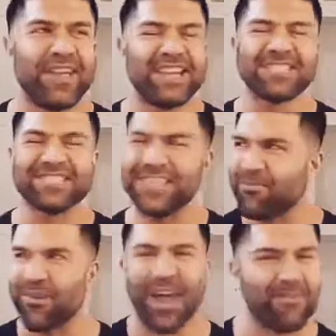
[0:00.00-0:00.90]
face it? See,
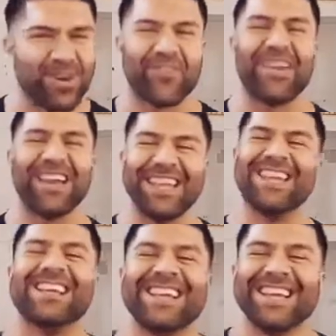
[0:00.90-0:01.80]
I'm rhyming
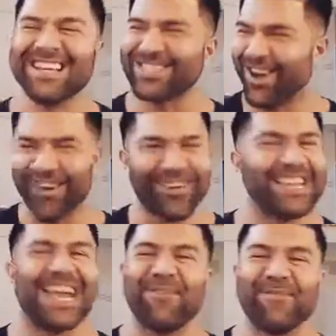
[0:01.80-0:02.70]
already. It's
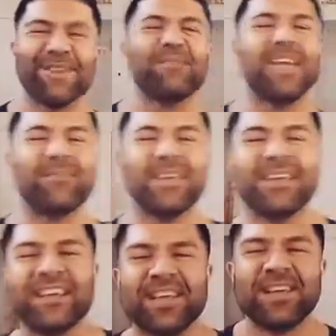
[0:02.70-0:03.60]
already happening,
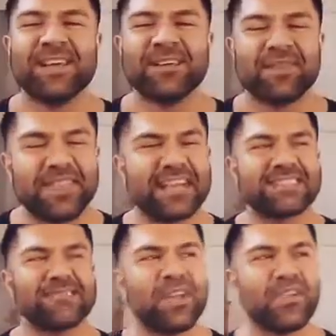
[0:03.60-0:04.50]
baby. But
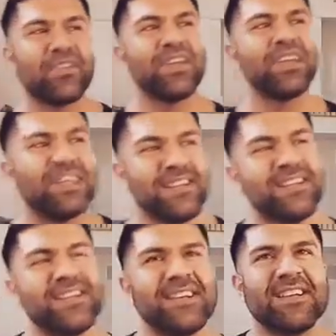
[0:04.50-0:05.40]
that's the big thing.
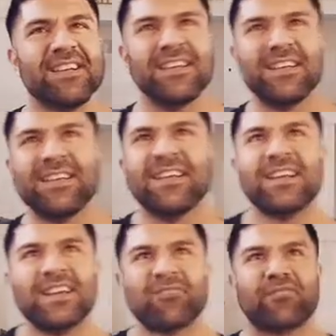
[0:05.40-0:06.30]

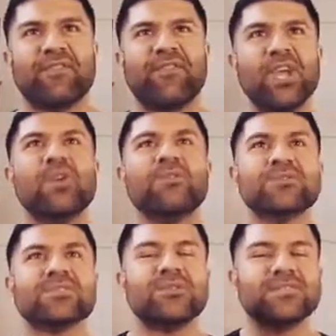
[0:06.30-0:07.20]

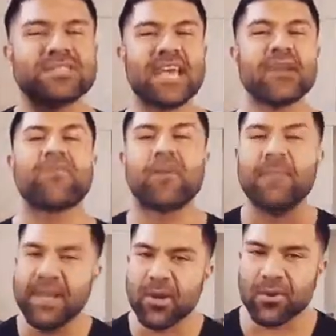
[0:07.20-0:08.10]
Refuse to settle for a
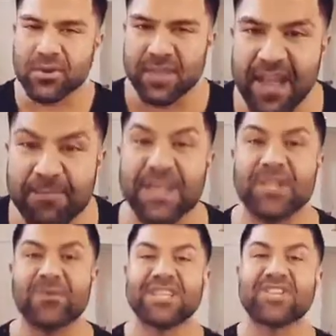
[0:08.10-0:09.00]
mediocre life by
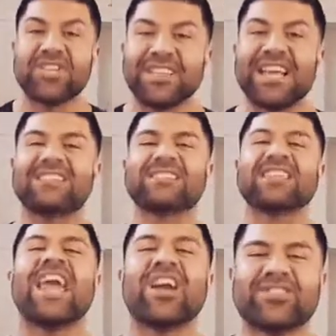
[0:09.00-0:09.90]
doing the shit that
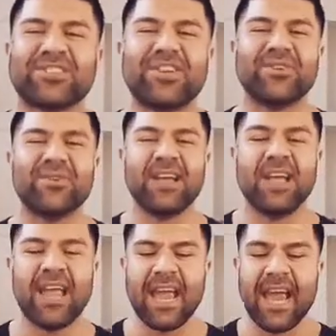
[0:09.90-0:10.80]
scares
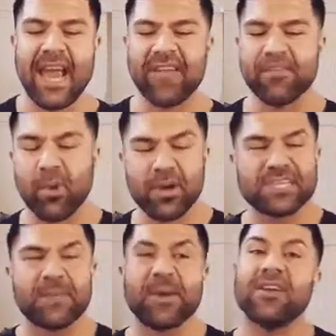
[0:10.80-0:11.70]
you. And the more you
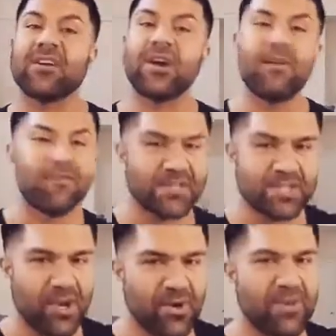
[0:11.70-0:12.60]
step out of your comfort
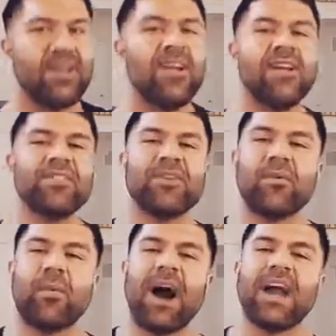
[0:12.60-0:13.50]
zone, the
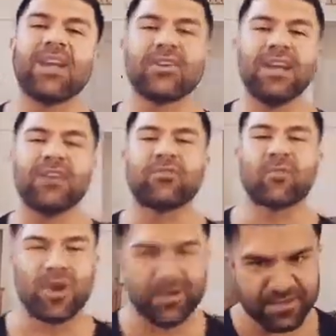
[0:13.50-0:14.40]
wider it
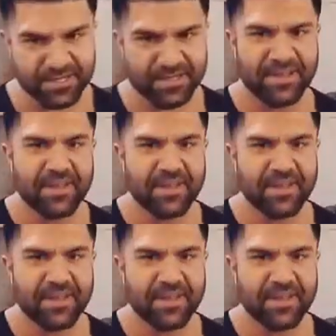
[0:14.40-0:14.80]
grows.